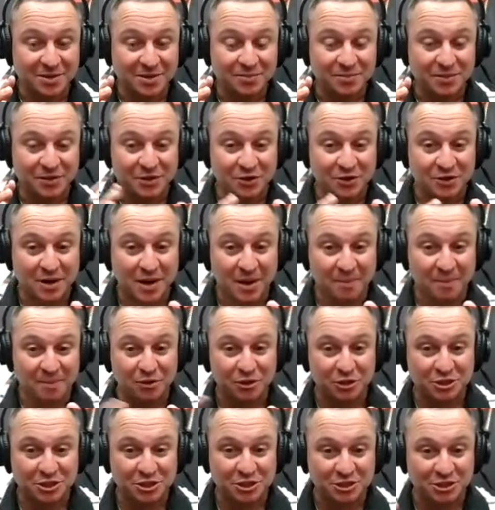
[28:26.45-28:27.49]
but they're not
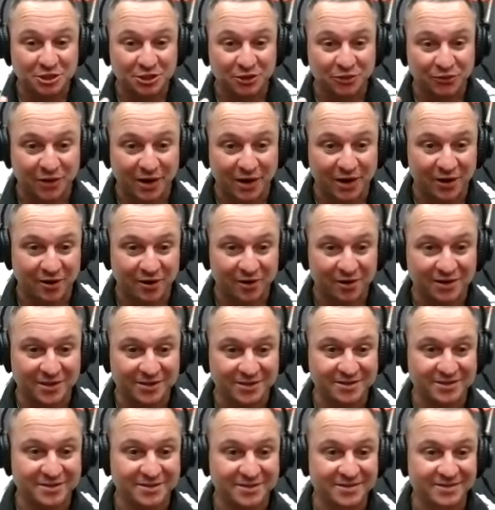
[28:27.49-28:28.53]
pushing to the right
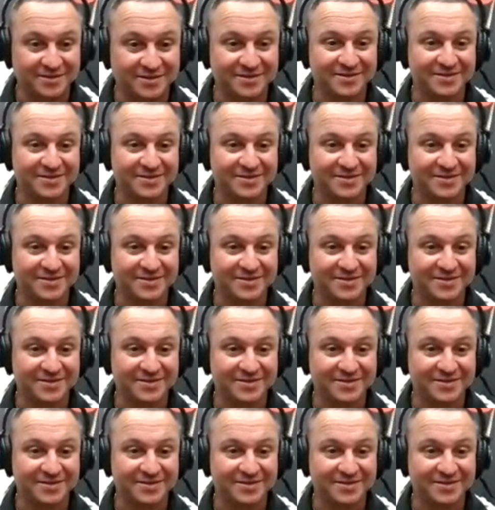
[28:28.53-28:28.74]
audience.